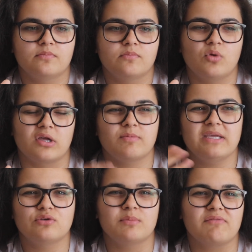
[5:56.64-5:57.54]
Well, I
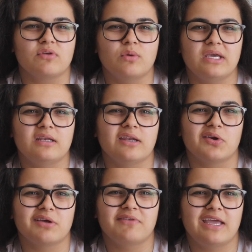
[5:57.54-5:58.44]
speak to them every week near
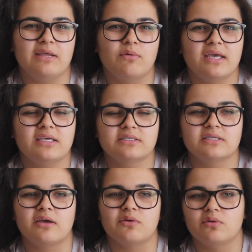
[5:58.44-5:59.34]
enough anyway,
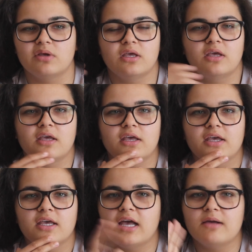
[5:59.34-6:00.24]
so
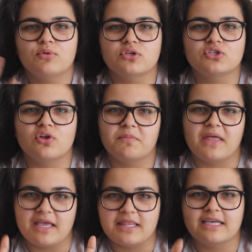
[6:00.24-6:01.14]
I'm gonna stop
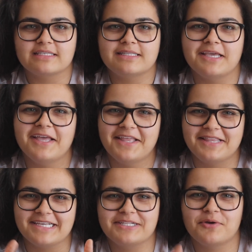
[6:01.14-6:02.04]
there. That's
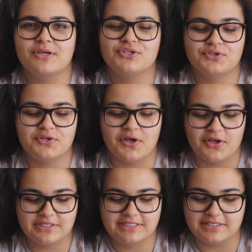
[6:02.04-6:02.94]
the question
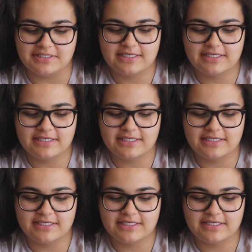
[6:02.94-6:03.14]
answered.